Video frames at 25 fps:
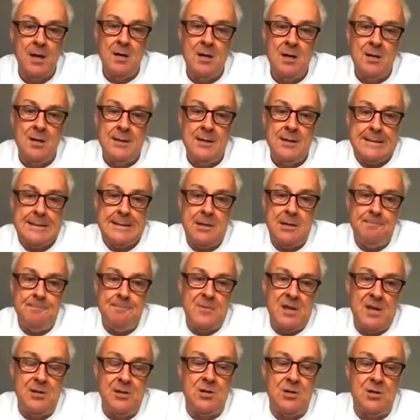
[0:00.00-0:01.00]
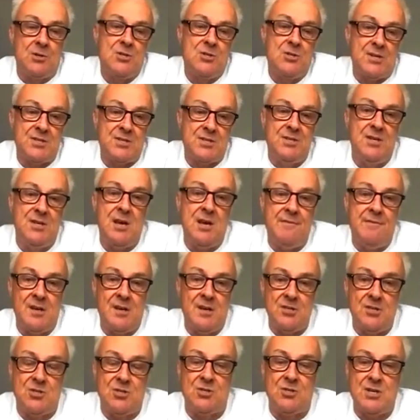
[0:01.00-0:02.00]
In contrast,
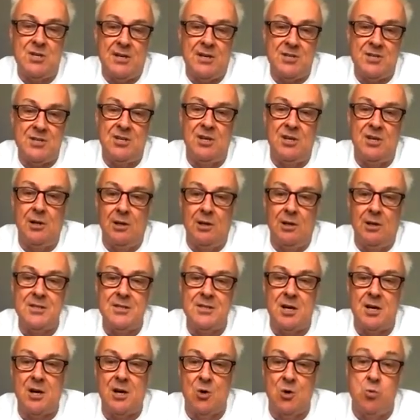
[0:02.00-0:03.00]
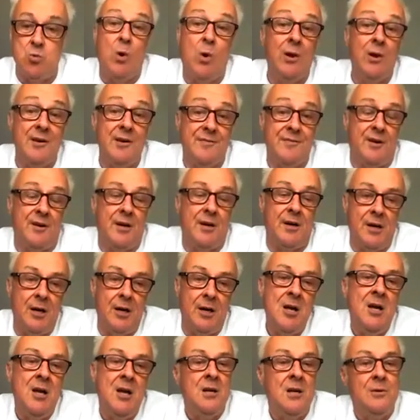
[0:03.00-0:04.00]
DFS just had a single letter qualifier,
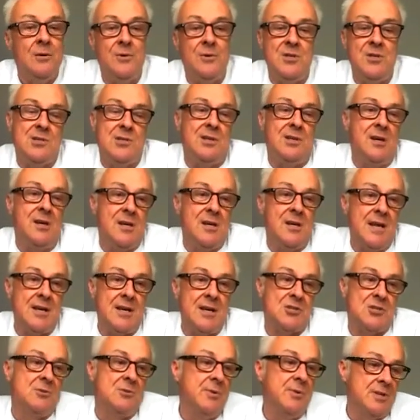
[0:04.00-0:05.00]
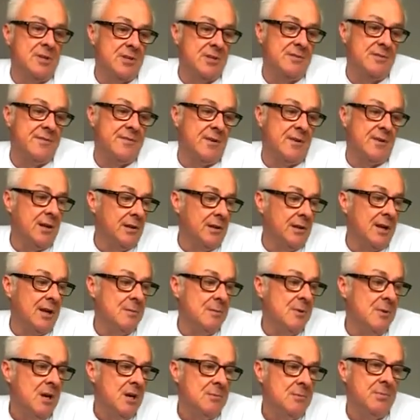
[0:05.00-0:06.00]
which is like an extra bit of the file name,
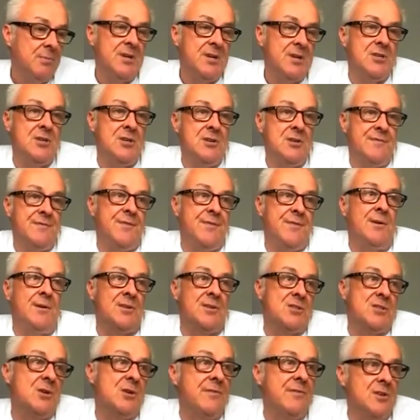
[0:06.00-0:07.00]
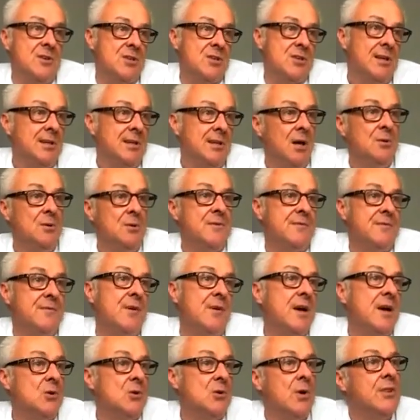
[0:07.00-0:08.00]
but it's your default. So if you say load
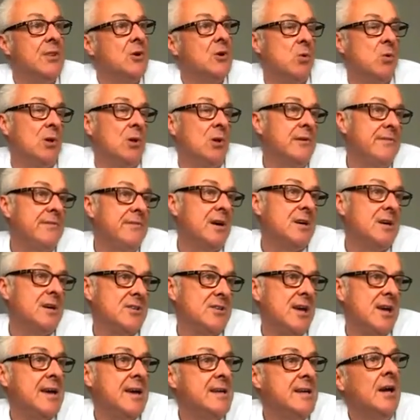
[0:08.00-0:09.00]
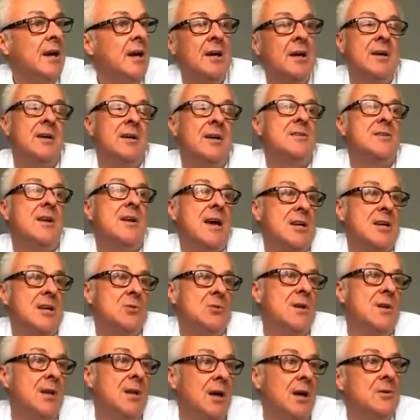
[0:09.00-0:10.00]
Fred when the qualifier is A, it would
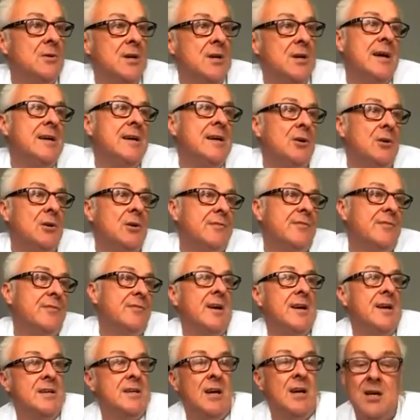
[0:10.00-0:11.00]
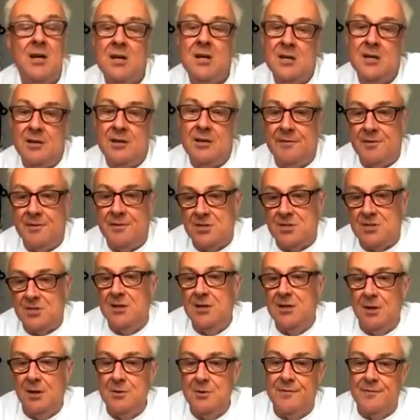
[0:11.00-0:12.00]
actually load a.fred. If you say
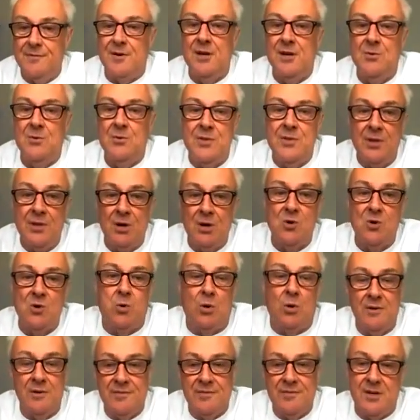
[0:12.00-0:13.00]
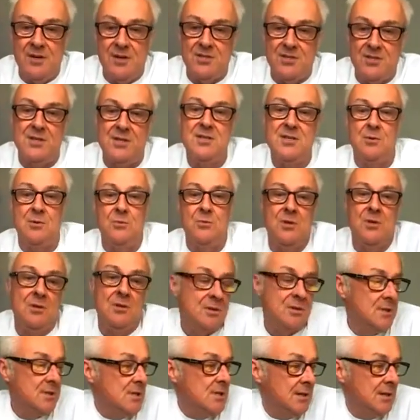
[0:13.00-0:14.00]
load Fred with no qualifier set, it would
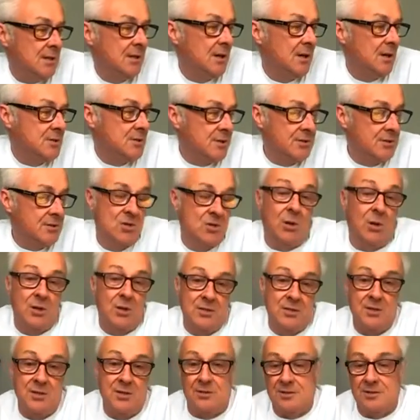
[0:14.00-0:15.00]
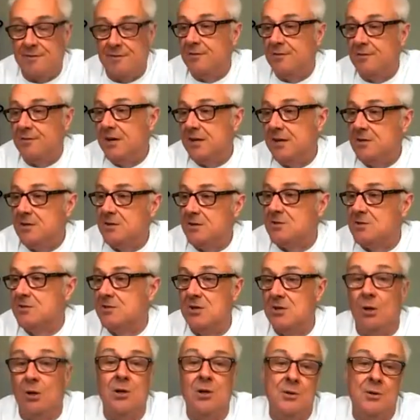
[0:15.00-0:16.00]
load $.fred because
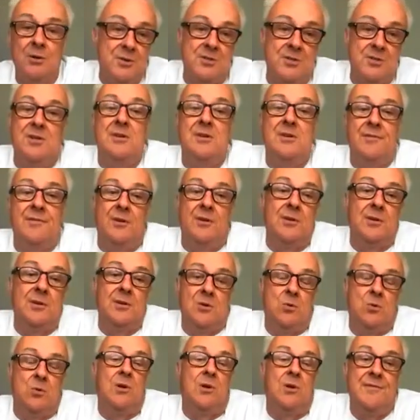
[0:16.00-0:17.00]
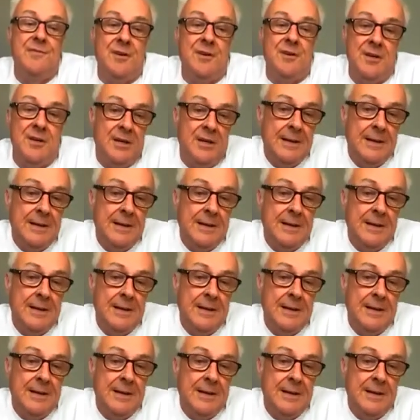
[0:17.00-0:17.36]
dollar was the default qualifier.